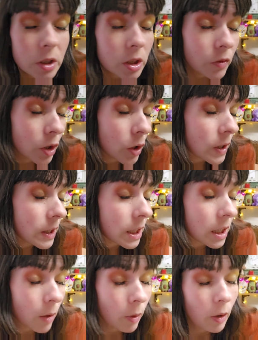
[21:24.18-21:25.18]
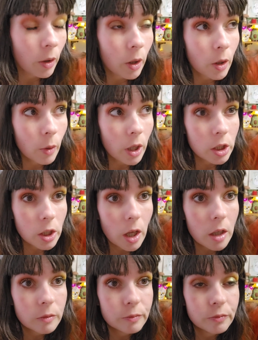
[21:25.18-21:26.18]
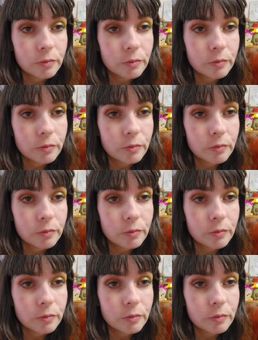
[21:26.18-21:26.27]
Don't think you can see that well now though when I do that.